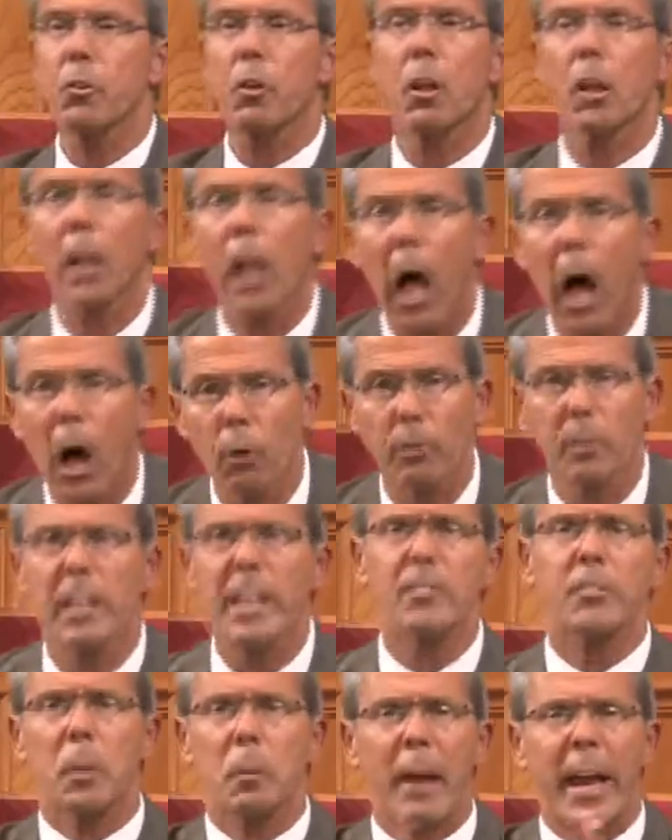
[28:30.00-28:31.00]
clothes.
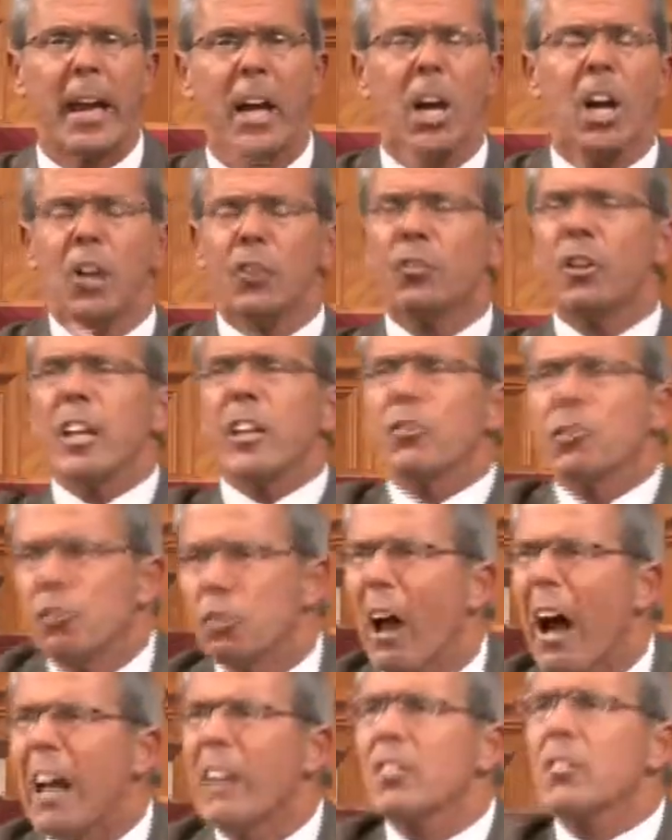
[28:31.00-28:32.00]
Listen to me. She
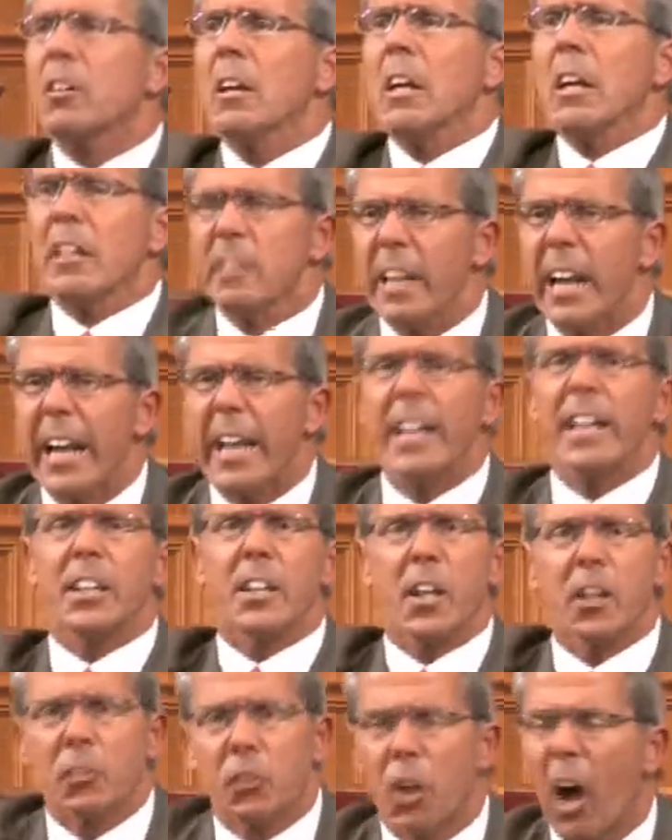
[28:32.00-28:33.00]
just needed
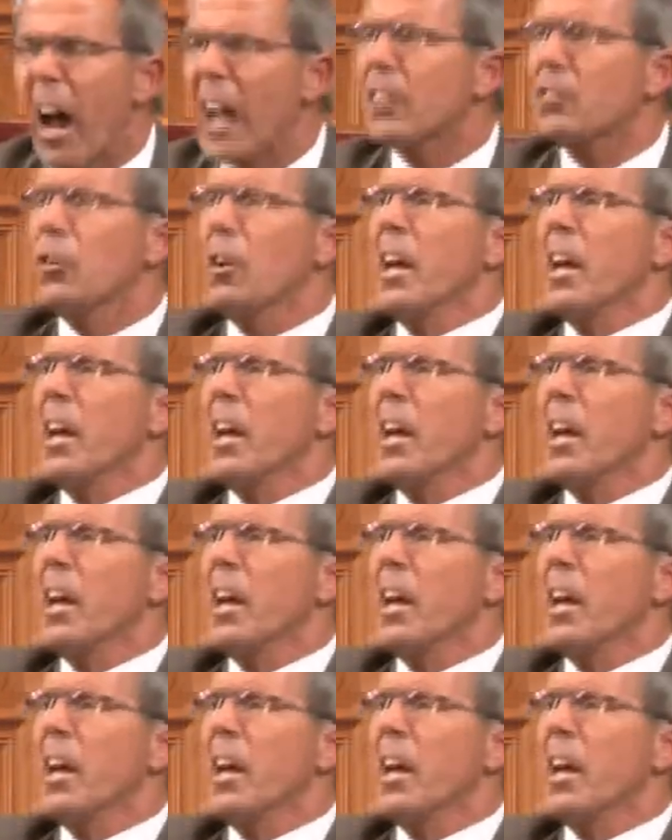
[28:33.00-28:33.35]
to touch